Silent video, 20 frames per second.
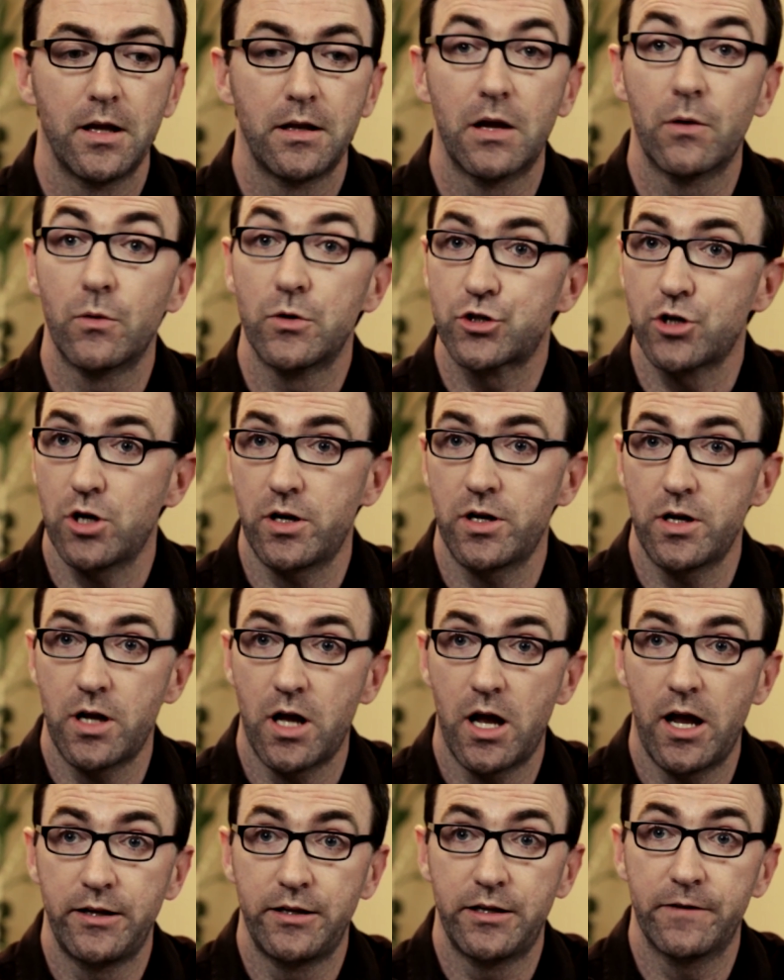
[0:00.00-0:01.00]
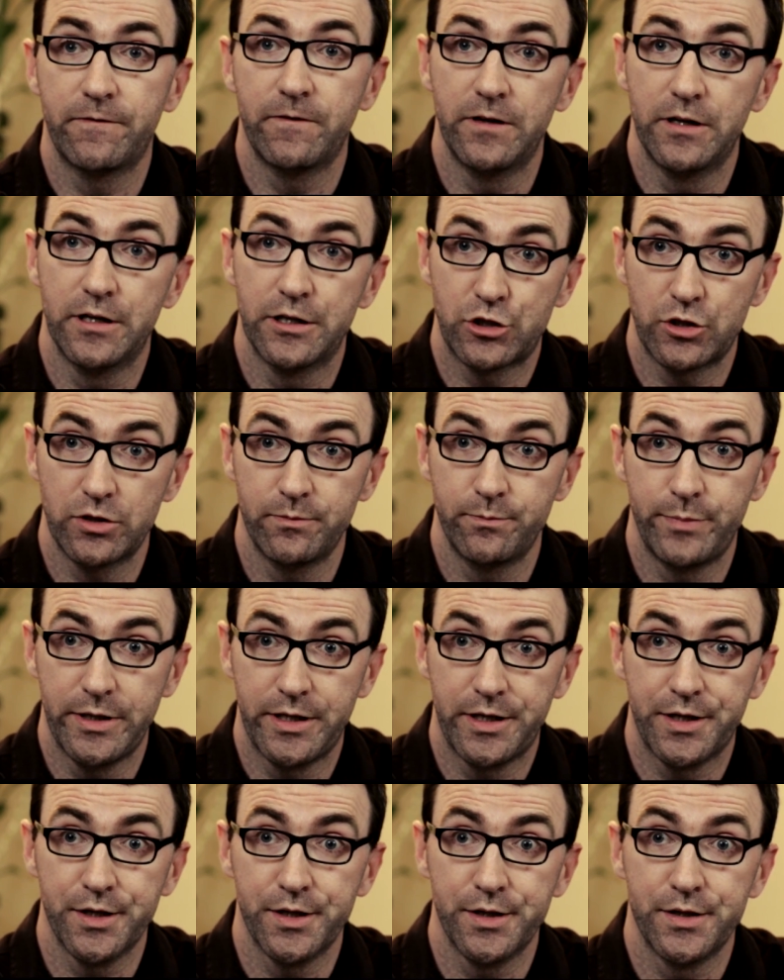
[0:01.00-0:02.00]
Now, we shot on high definition
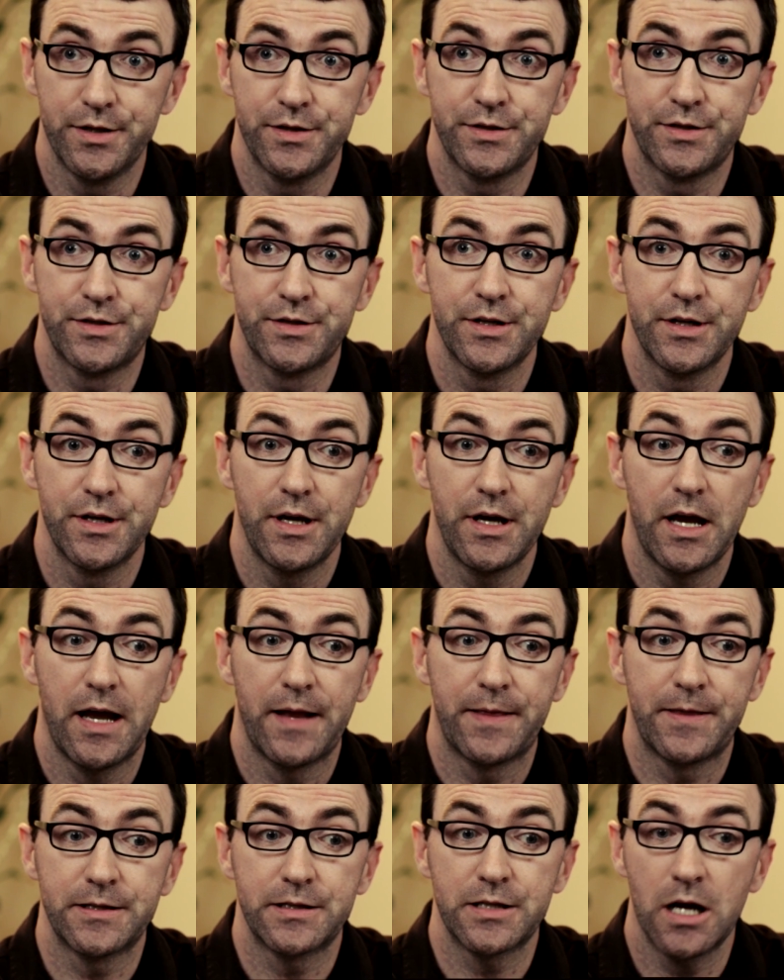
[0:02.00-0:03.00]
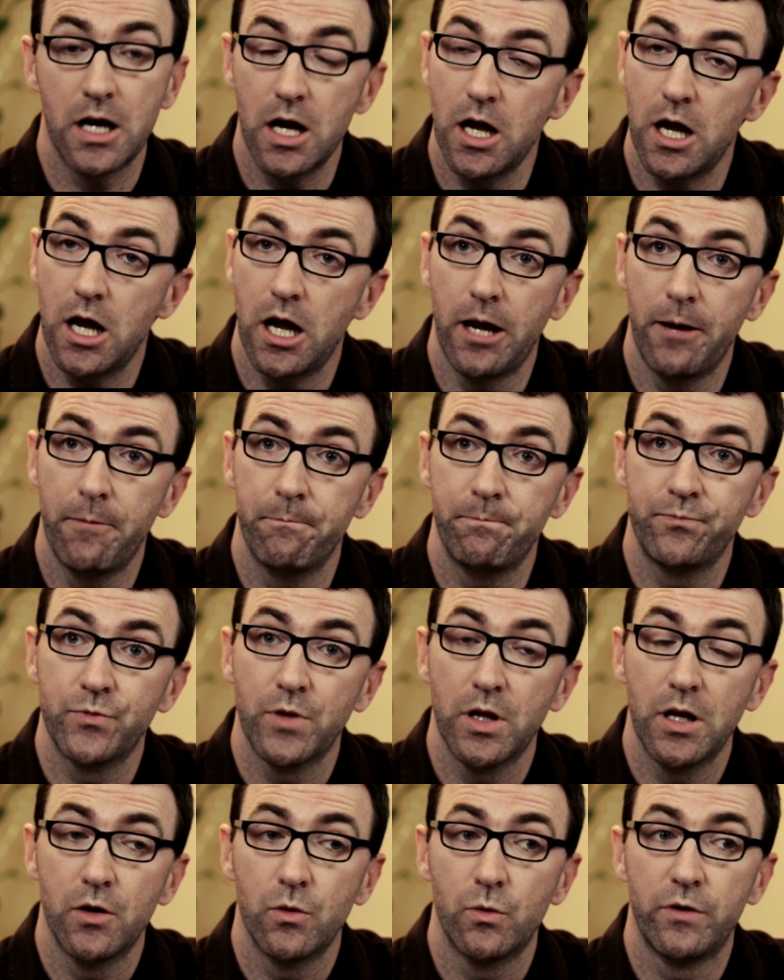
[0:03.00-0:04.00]
because, at the time,
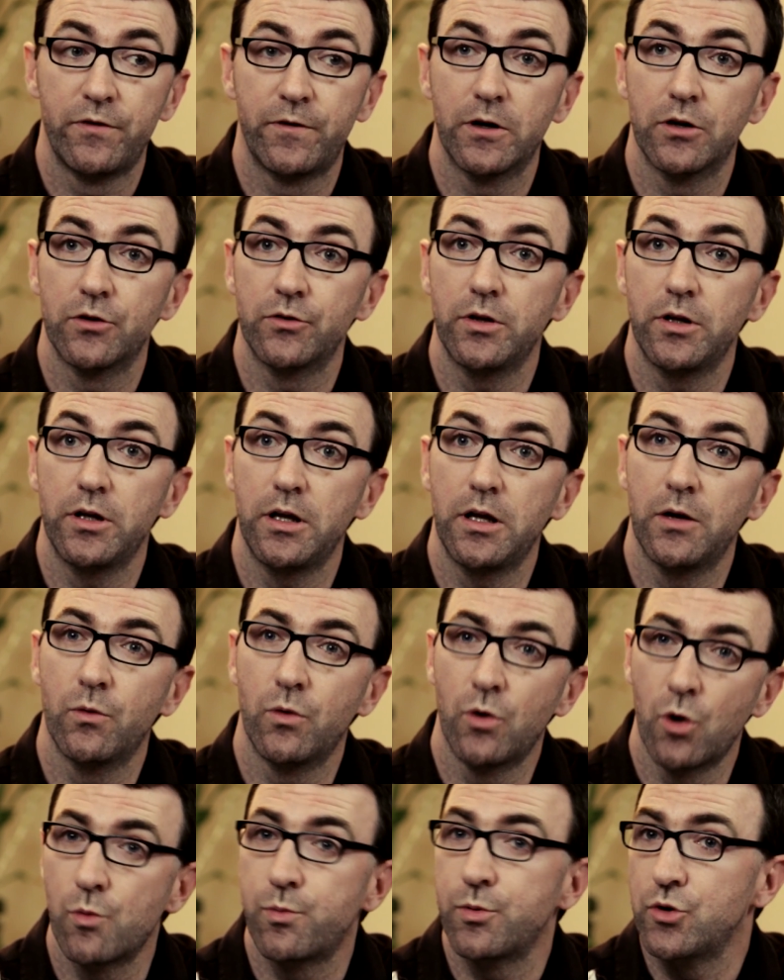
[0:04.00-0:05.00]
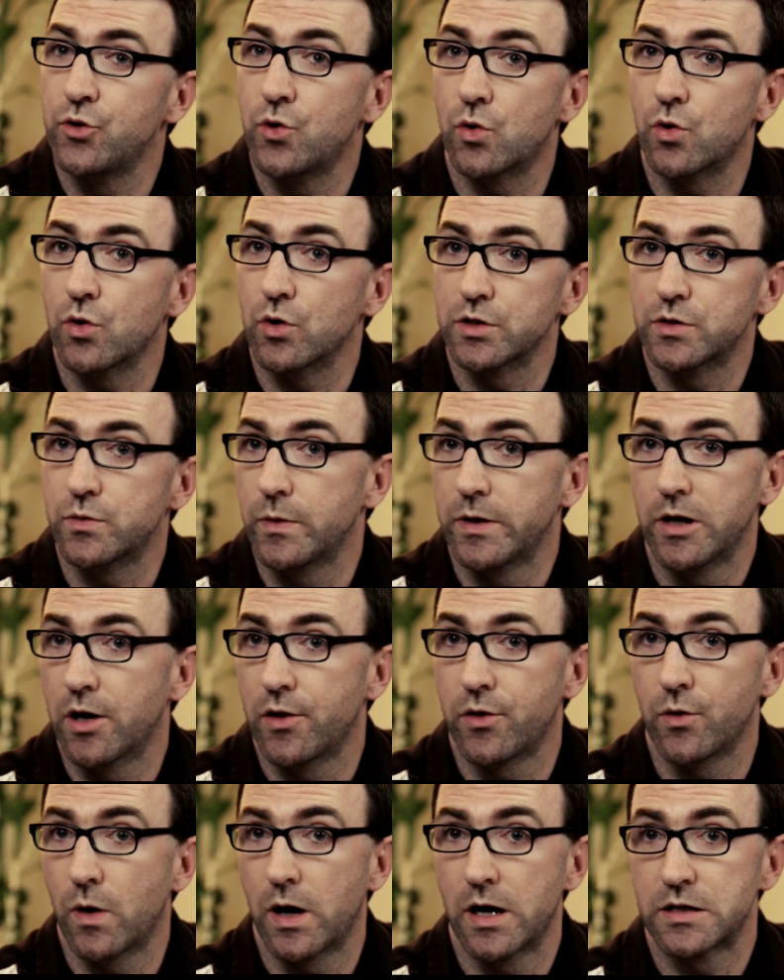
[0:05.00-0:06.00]
we felt it would open doors we
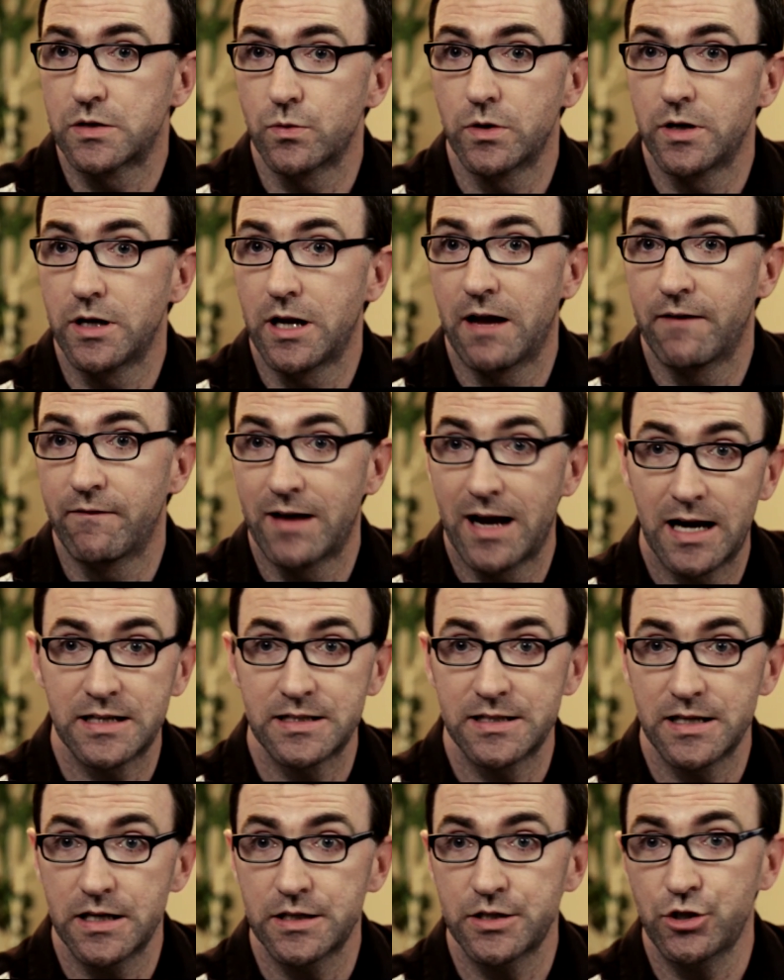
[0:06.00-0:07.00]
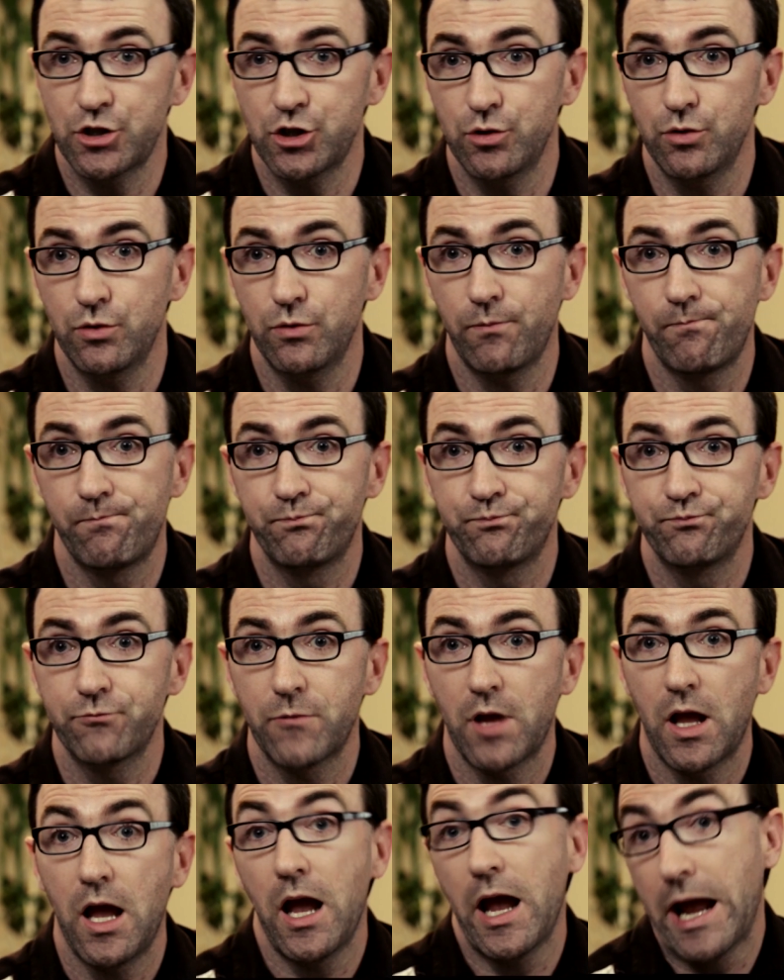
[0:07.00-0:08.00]
otherwise wouldn't have access to.
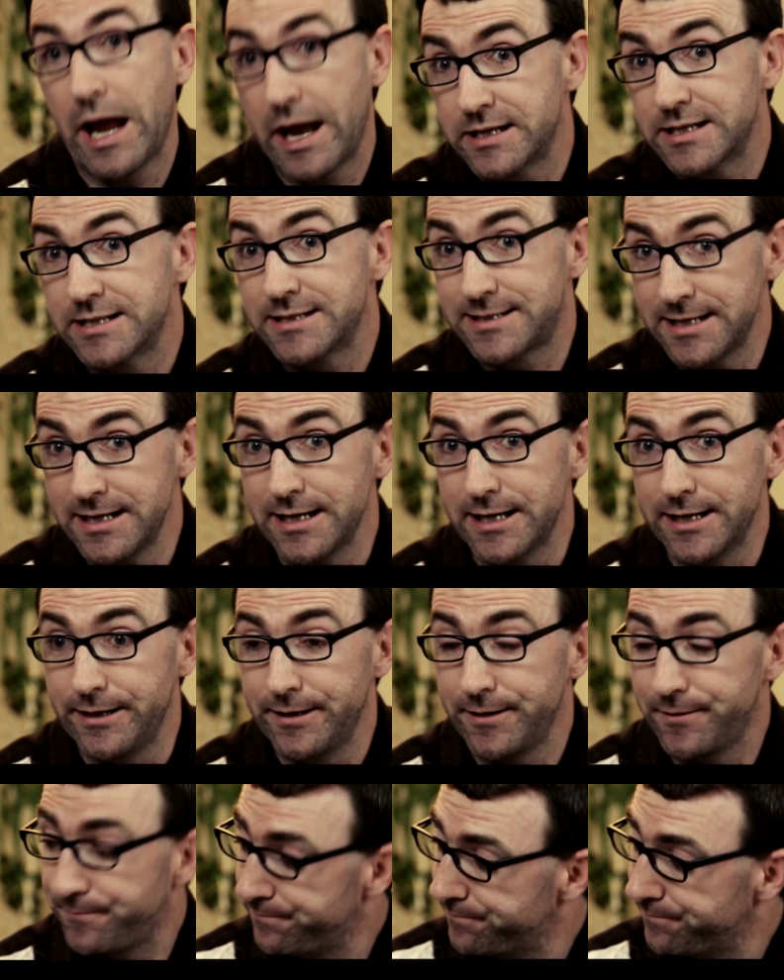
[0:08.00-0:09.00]
And it did.